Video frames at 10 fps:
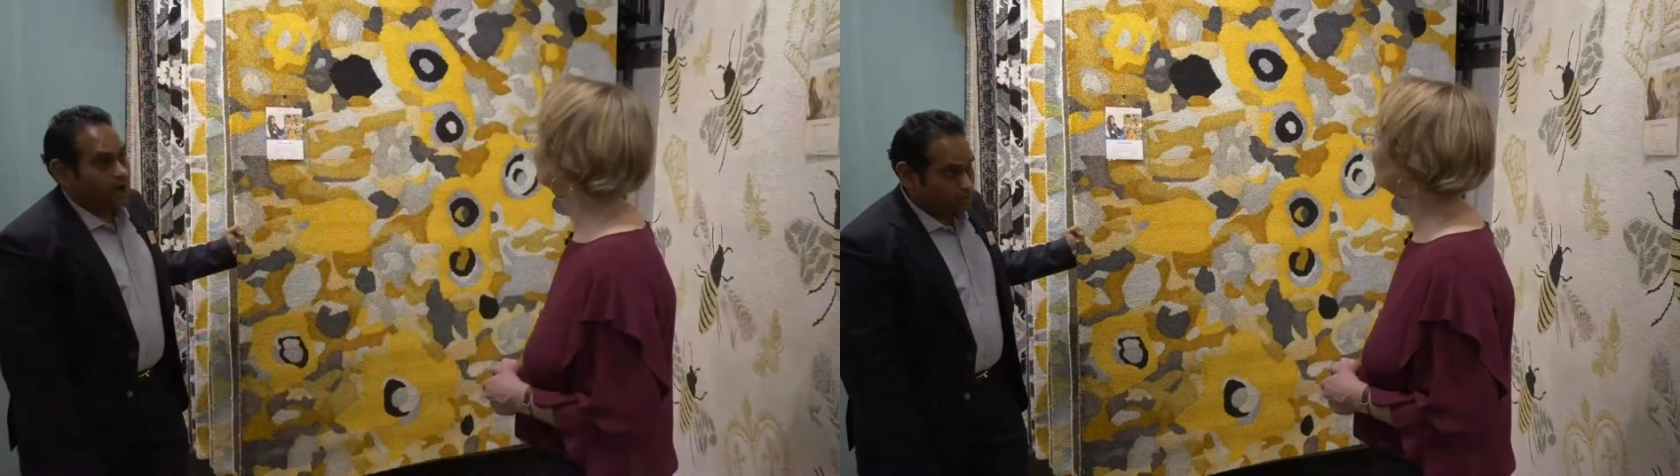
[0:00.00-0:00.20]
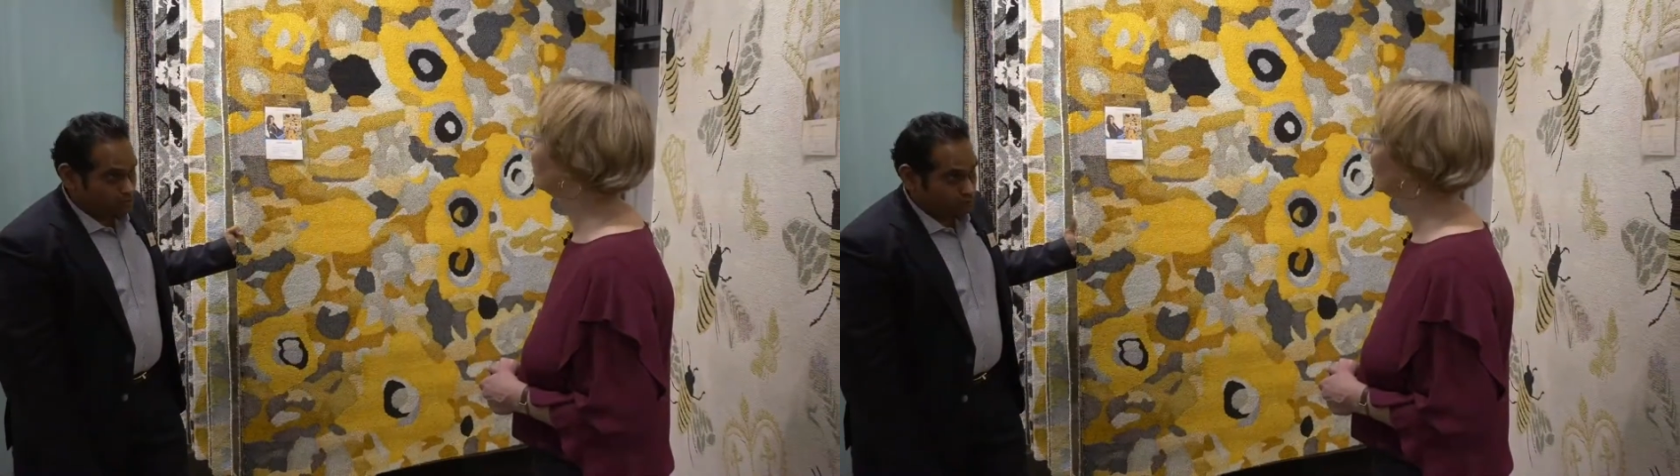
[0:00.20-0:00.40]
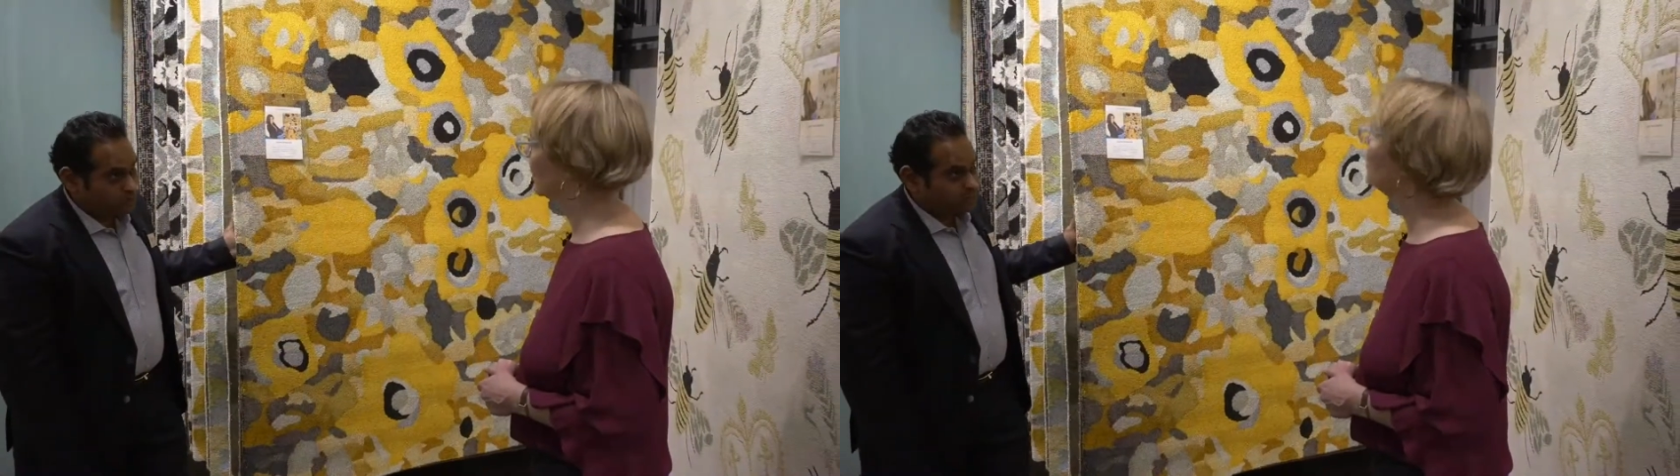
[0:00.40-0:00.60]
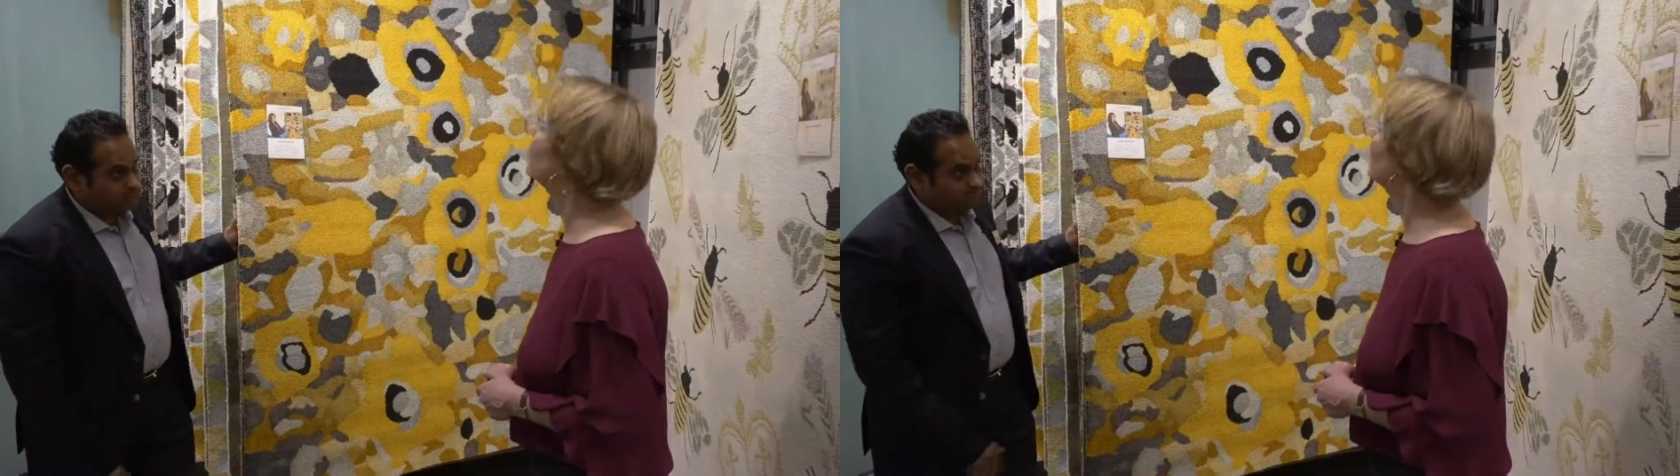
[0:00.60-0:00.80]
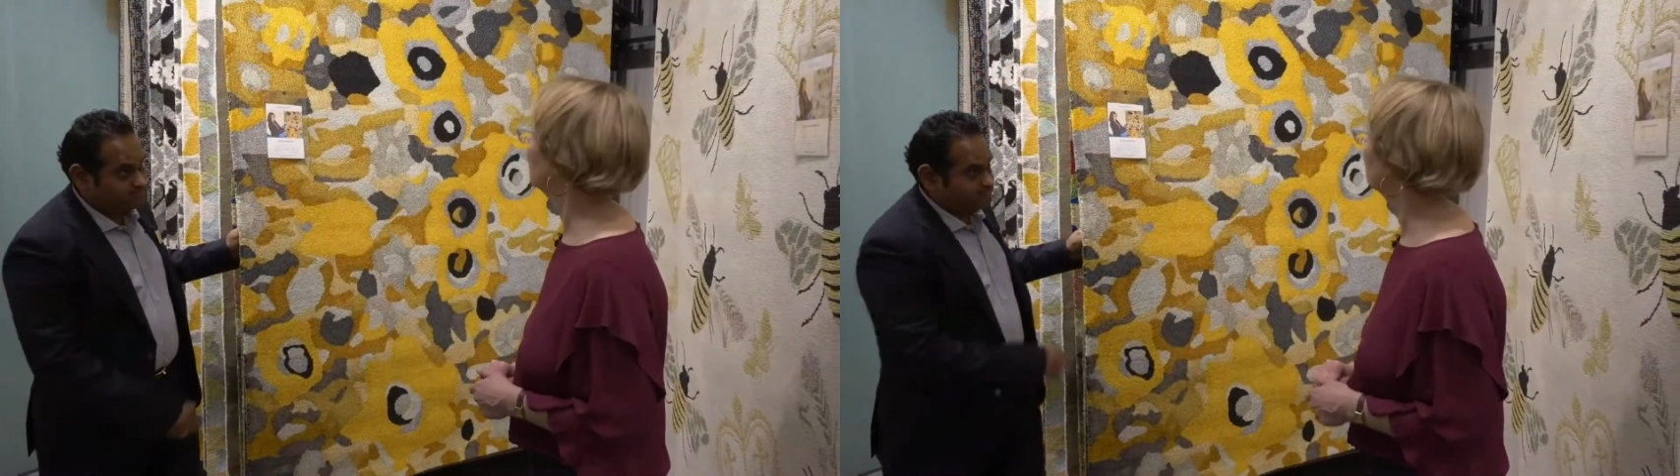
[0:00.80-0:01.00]
outdoor,
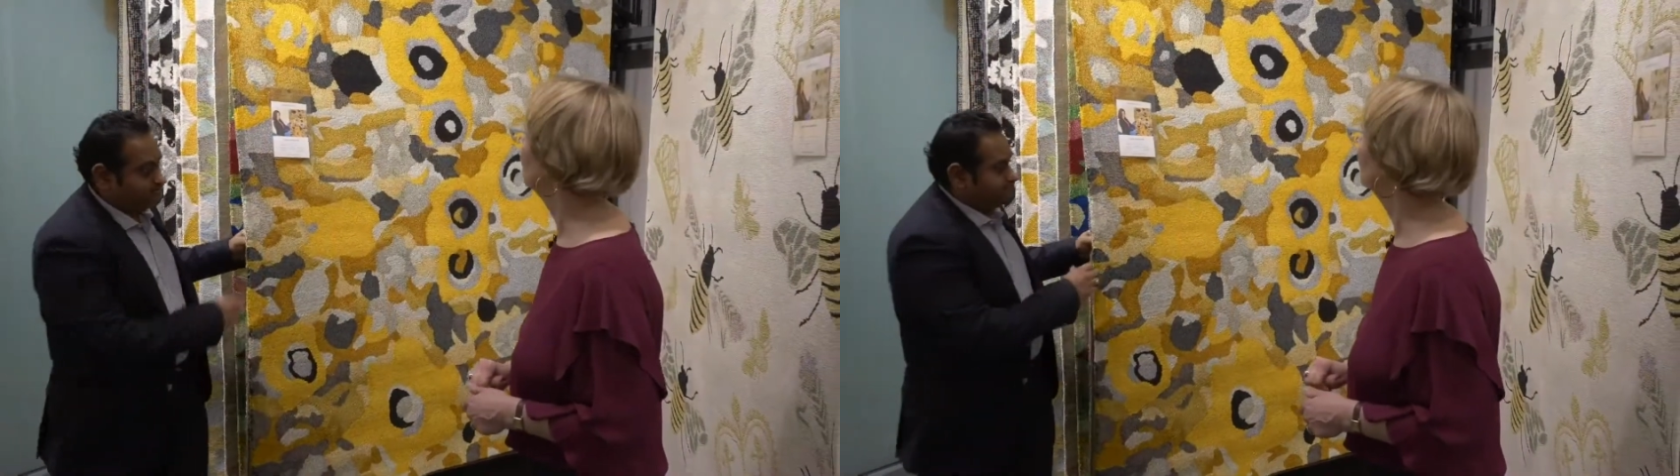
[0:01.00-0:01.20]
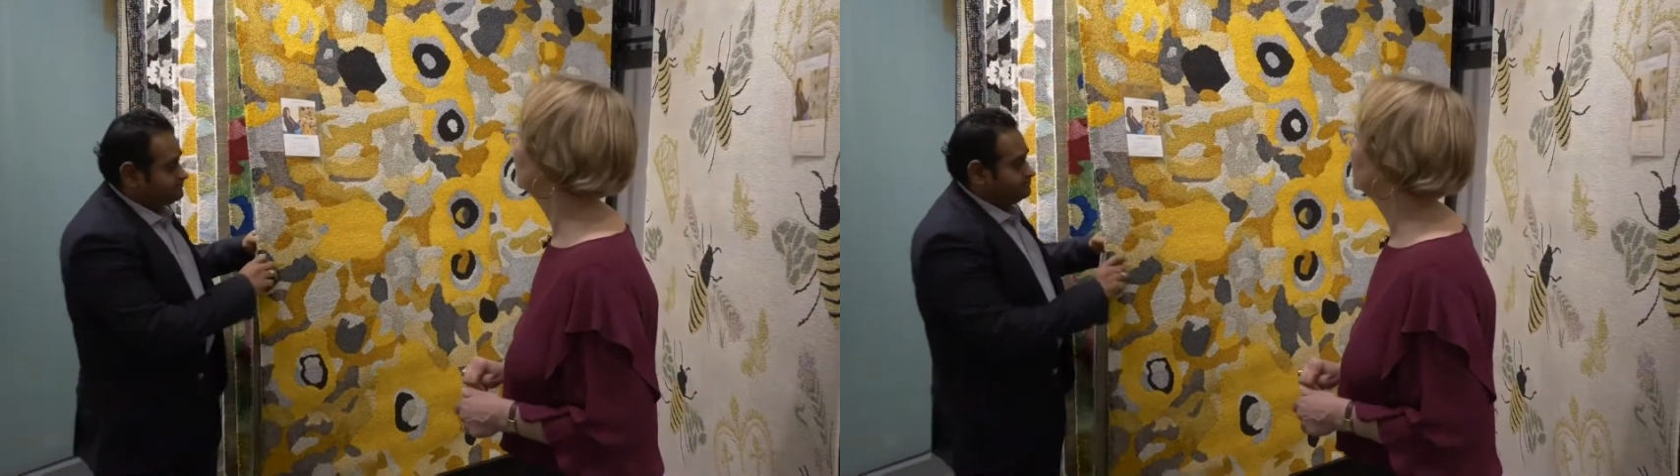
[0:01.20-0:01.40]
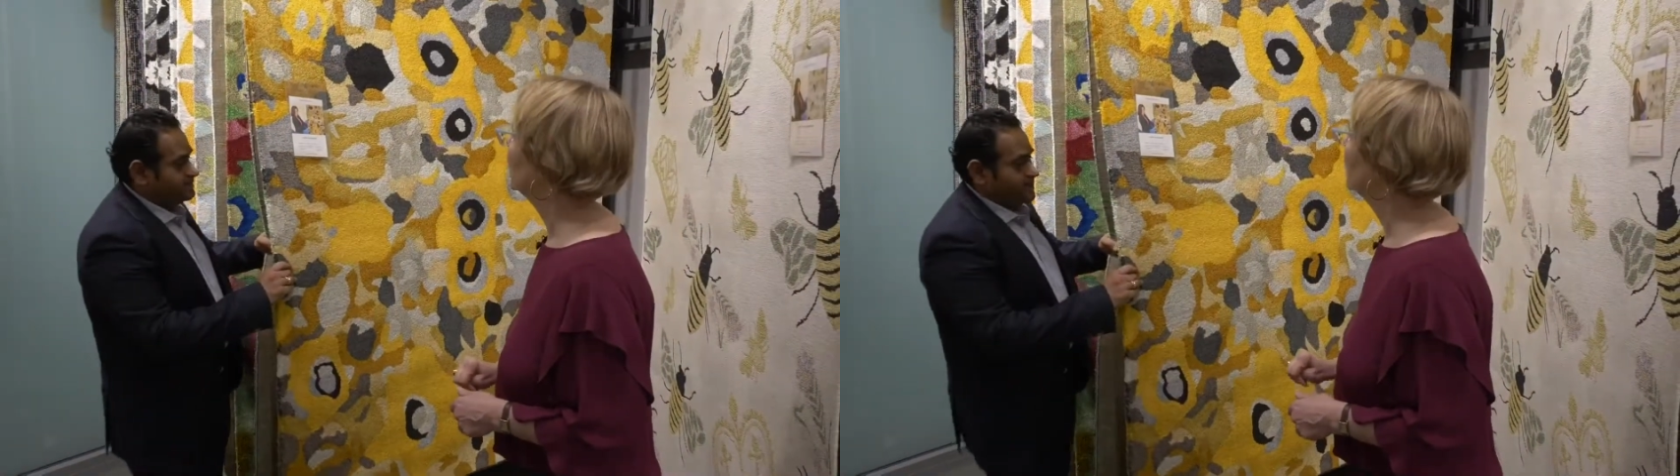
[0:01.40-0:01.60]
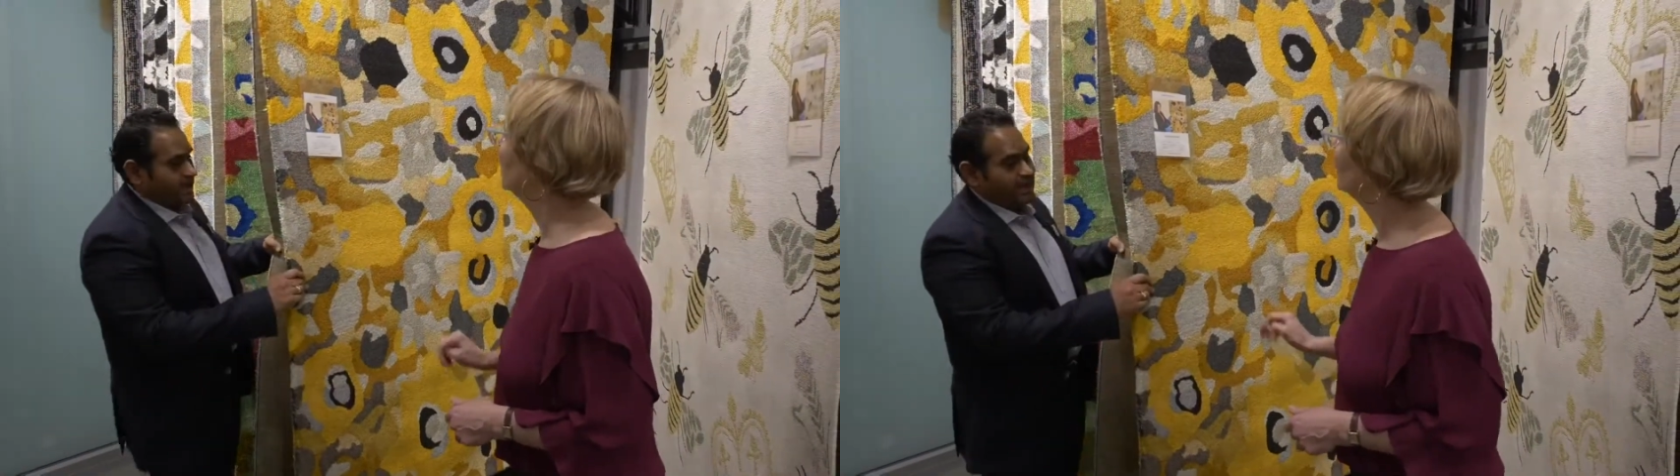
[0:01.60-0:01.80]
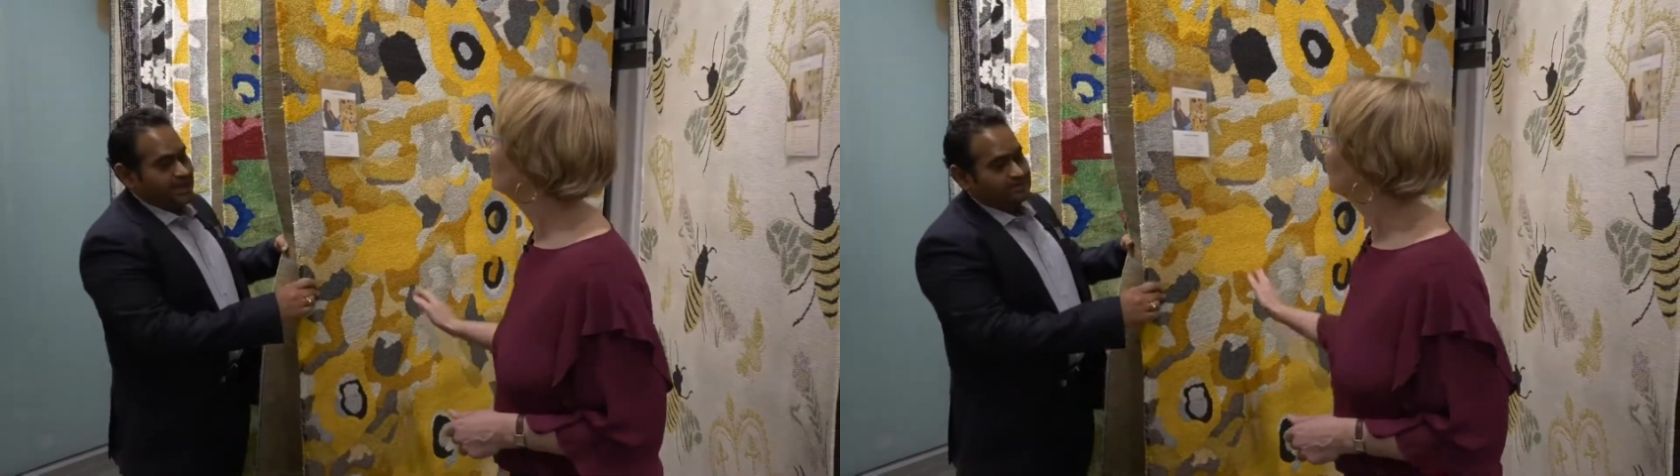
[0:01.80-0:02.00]

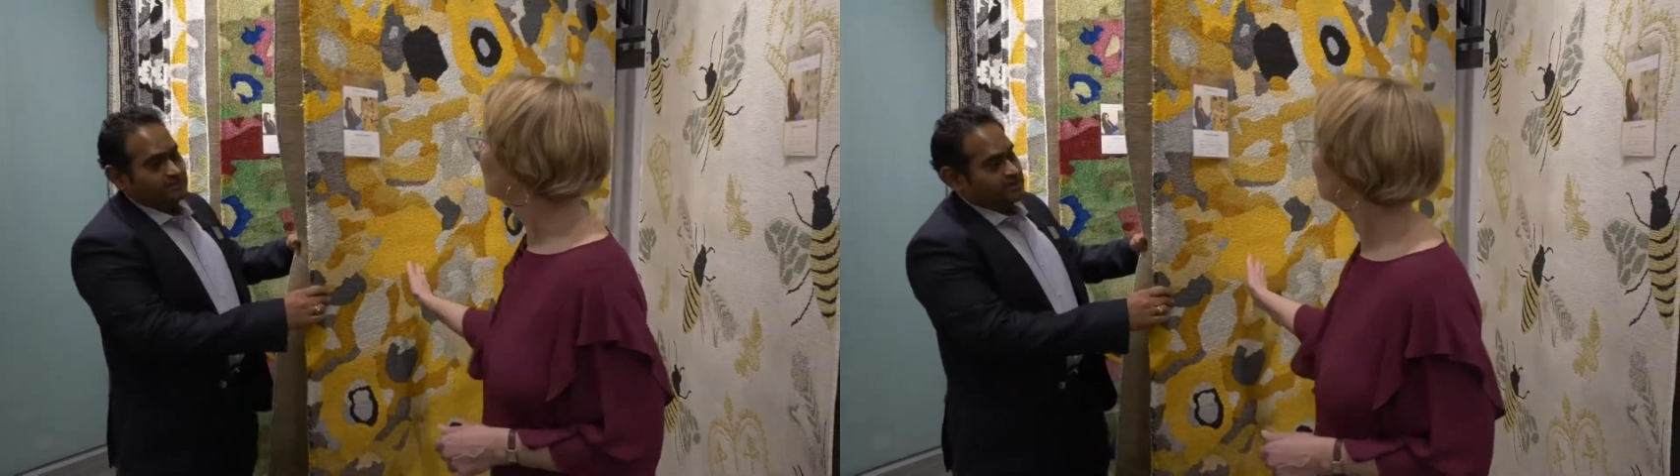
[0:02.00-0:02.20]
and